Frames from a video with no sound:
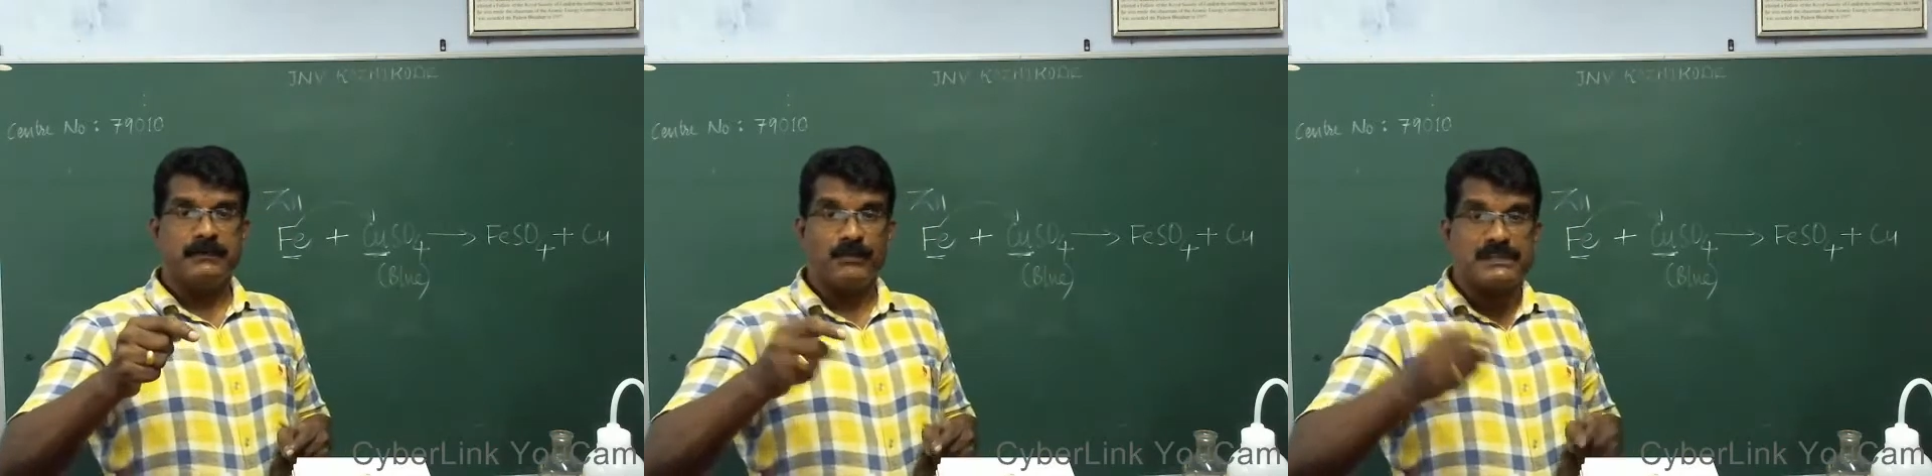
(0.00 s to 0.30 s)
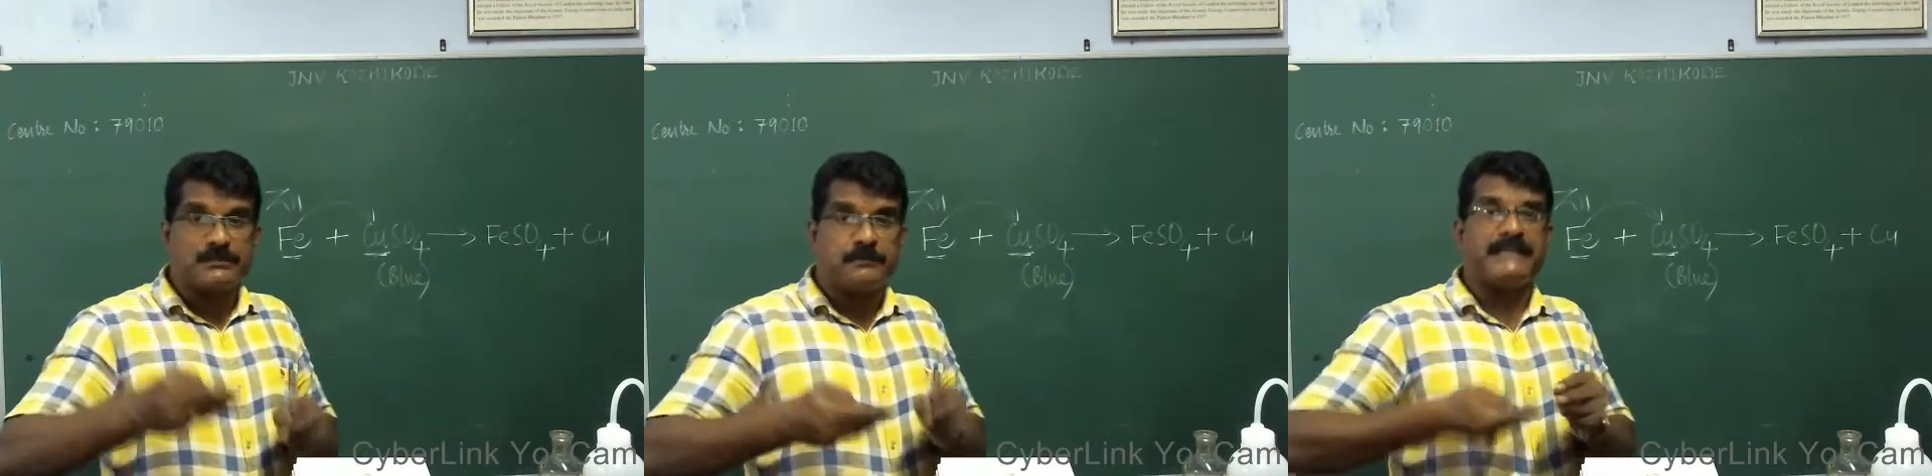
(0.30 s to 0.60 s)

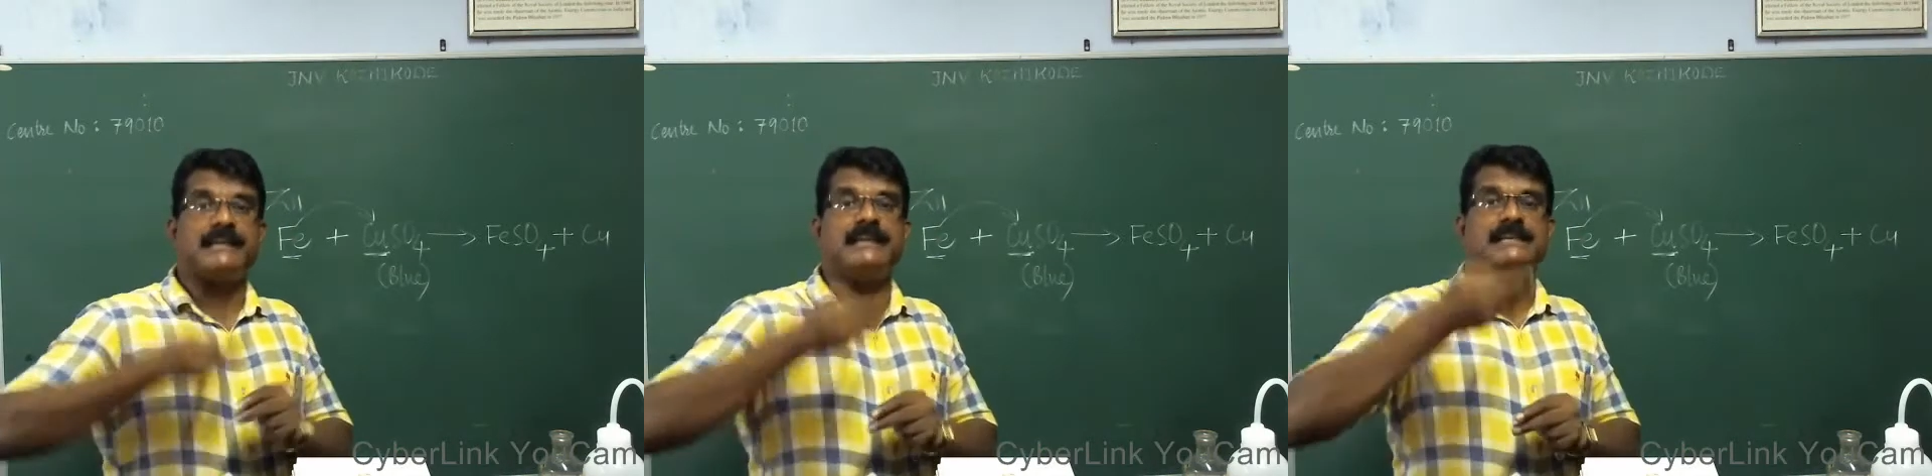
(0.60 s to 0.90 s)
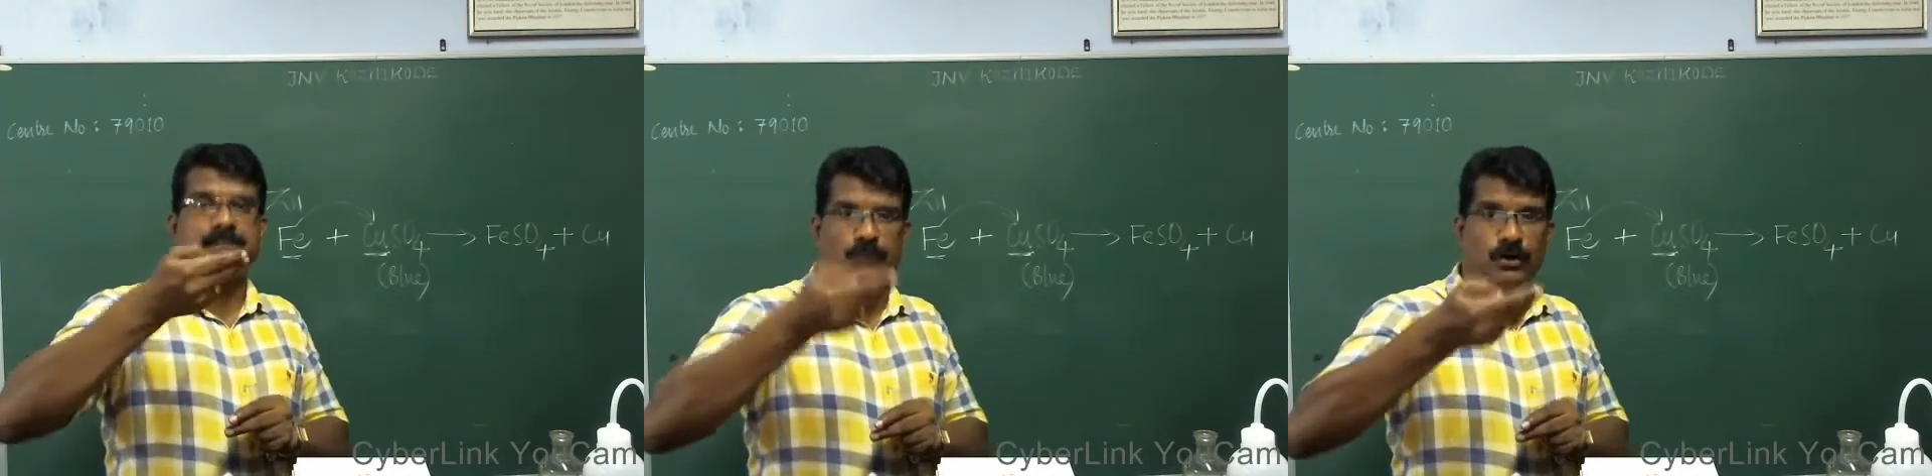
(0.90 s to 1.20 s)
which metal
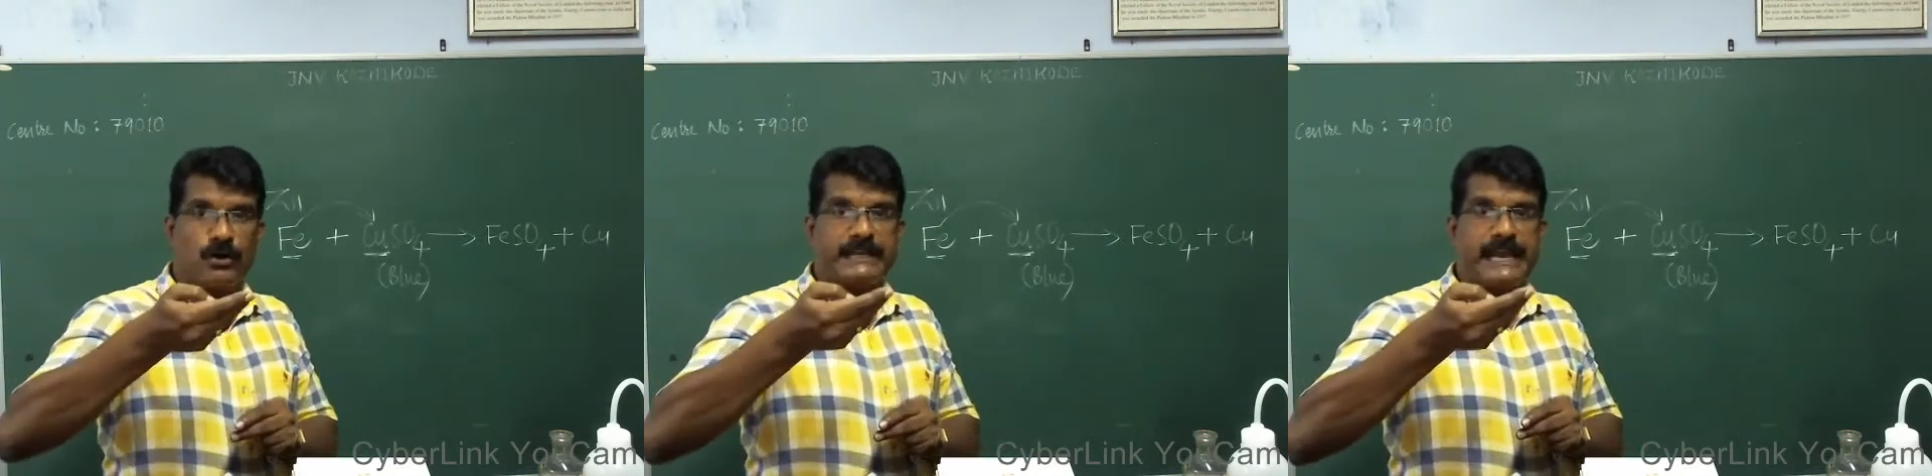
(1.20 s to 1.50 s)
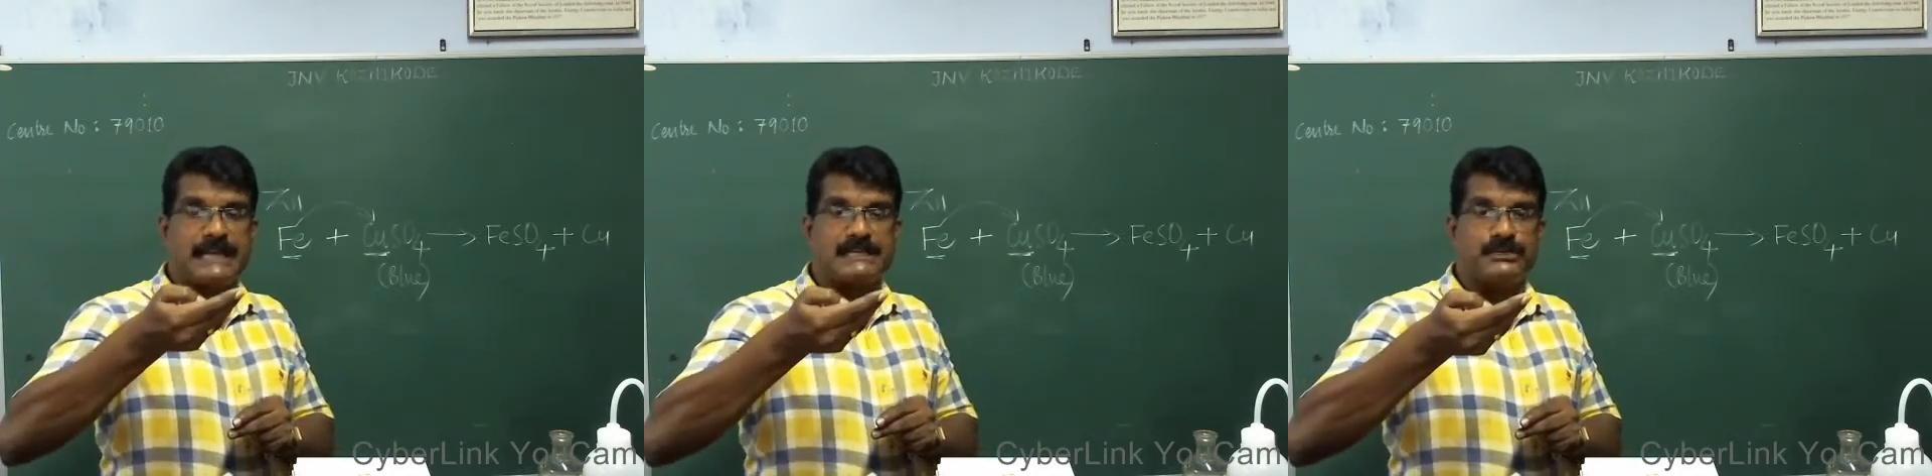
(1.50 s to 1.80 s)
is more
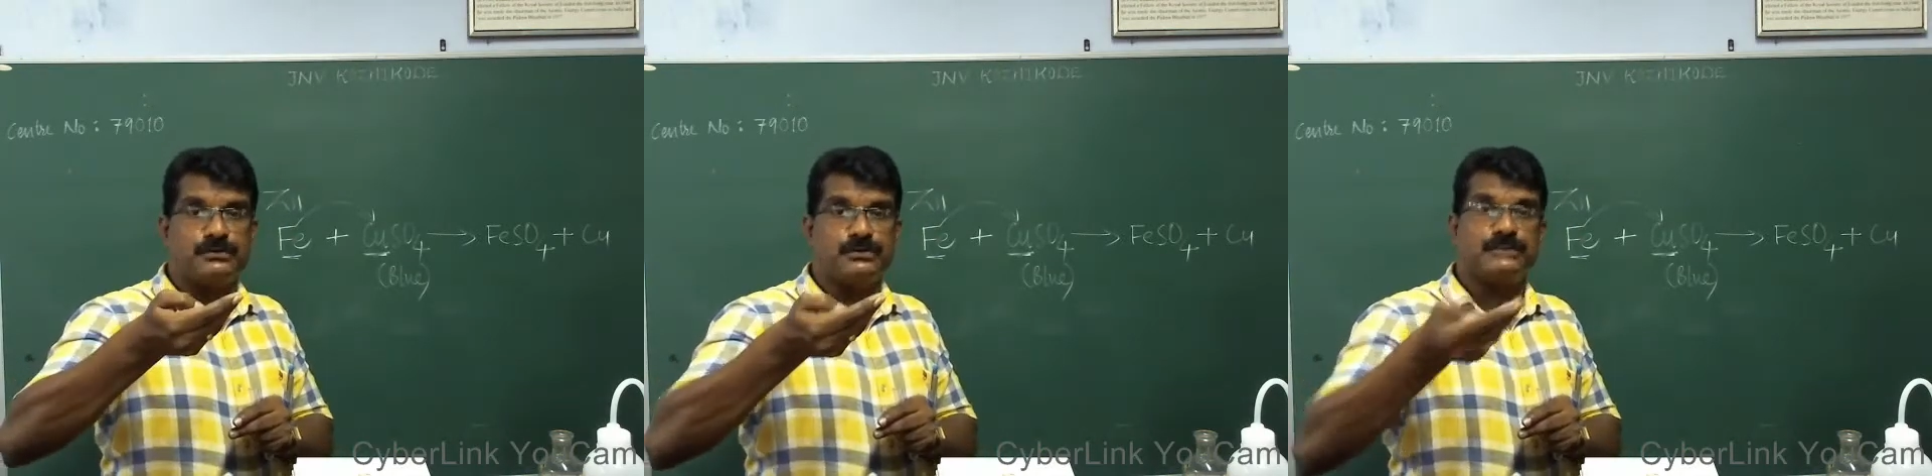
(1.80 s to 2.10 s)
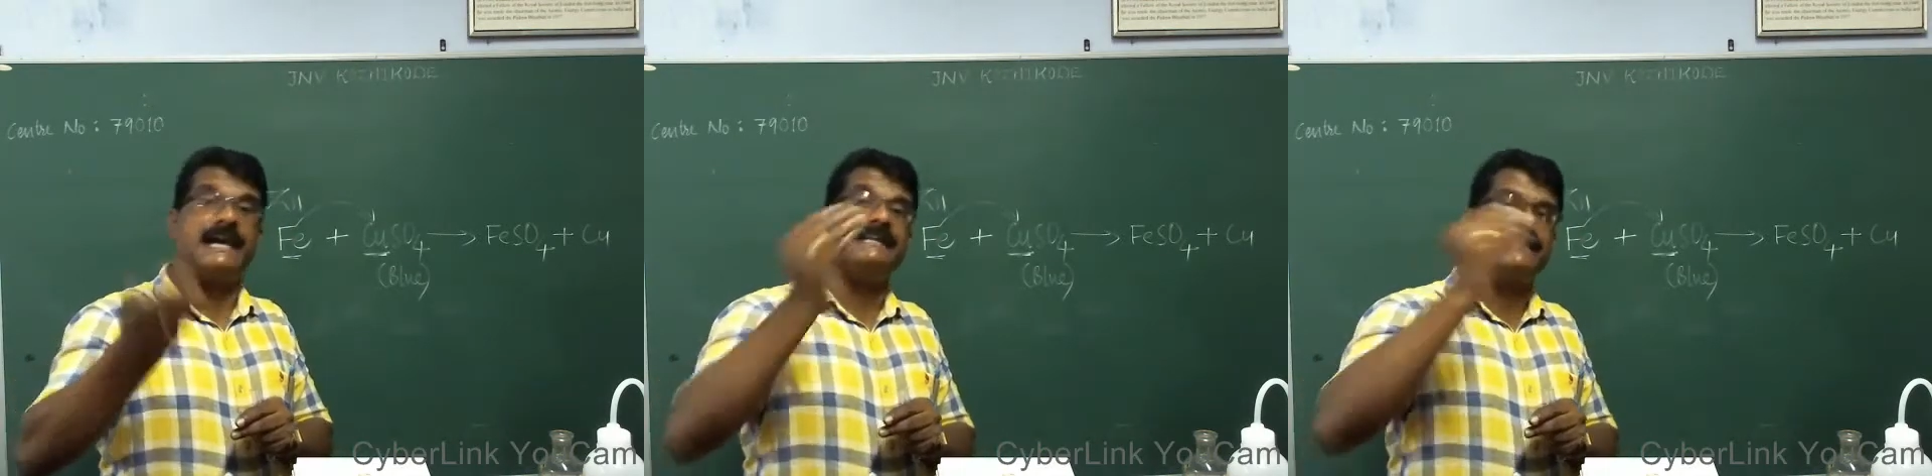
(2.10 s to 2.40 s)

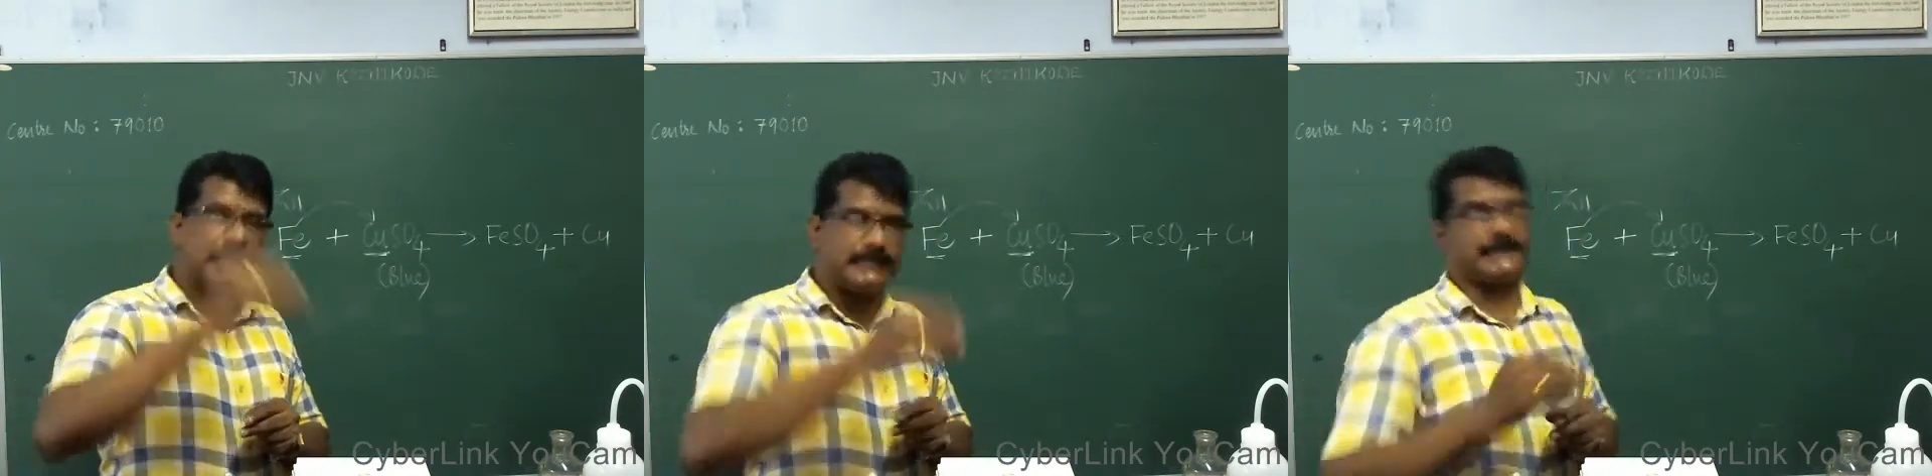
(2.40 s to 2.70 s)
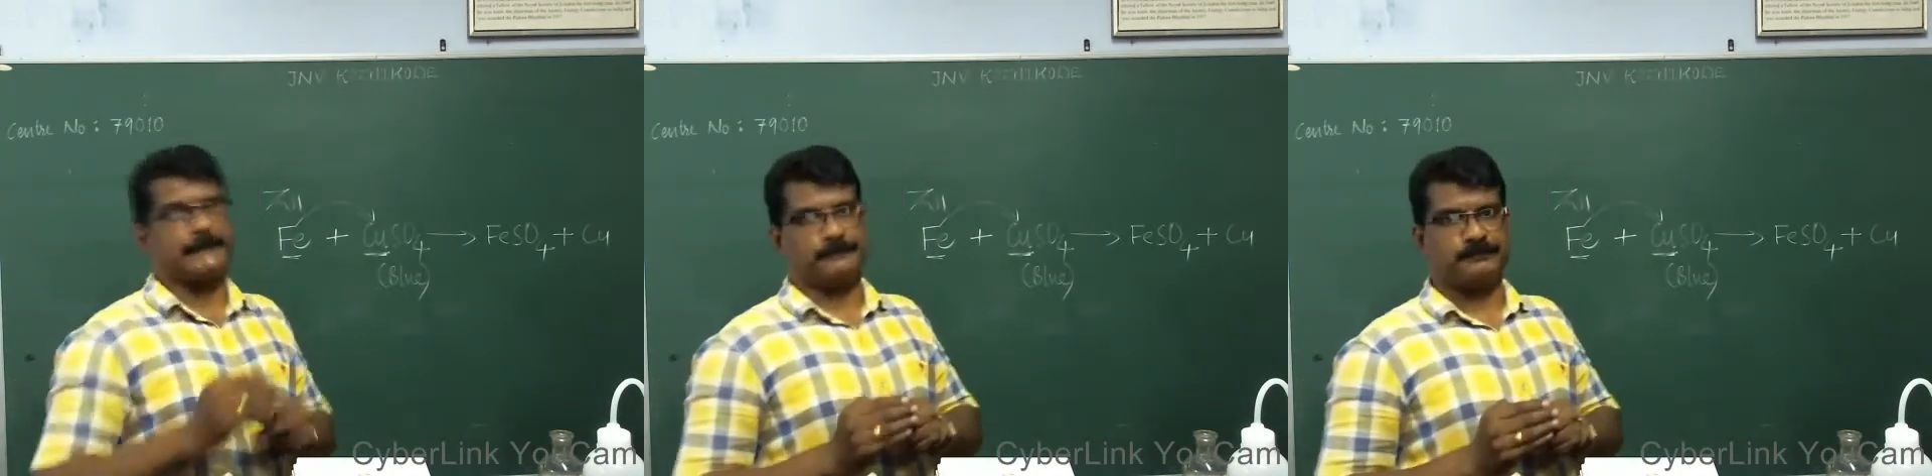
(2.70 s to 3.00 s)
reactive than the
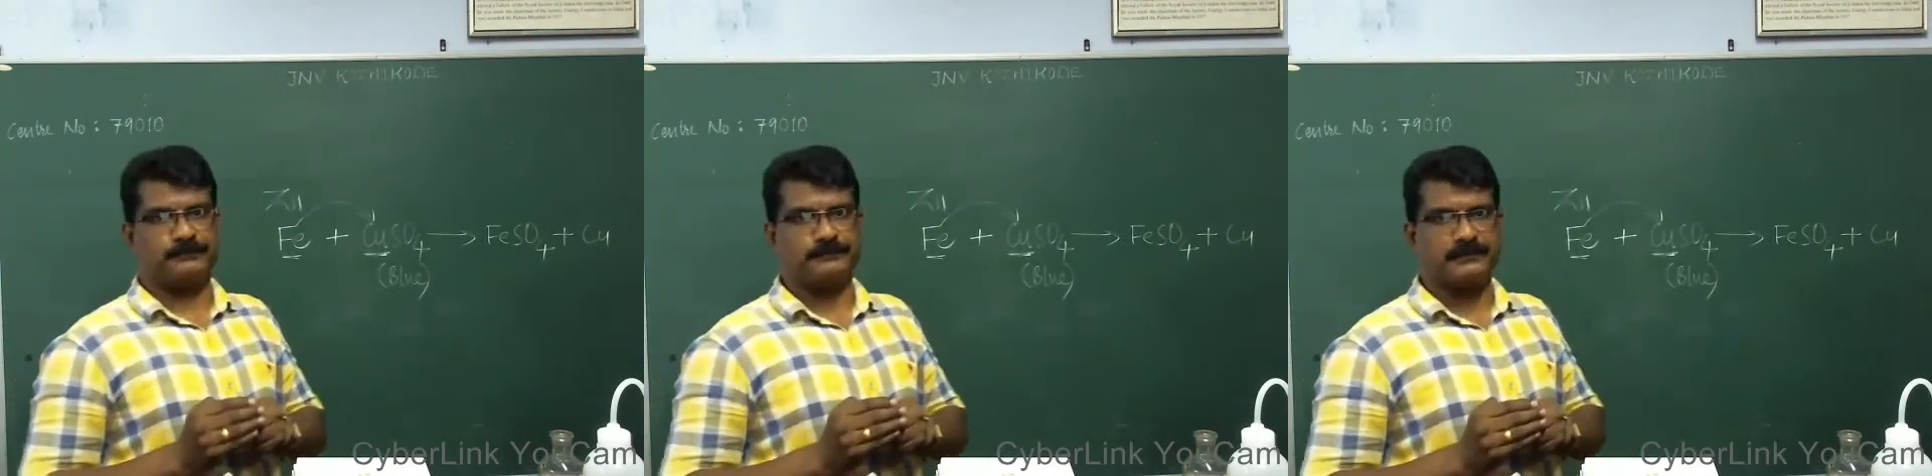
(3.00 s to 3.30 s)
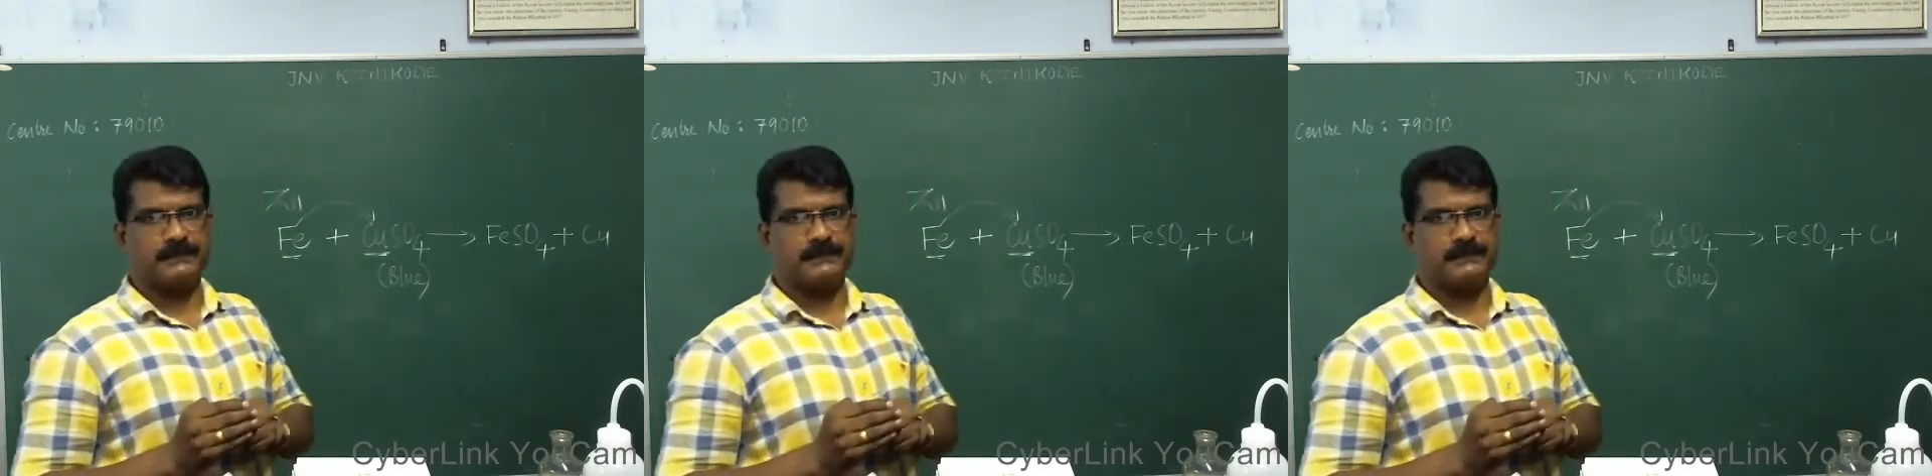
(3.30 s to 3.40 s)
other.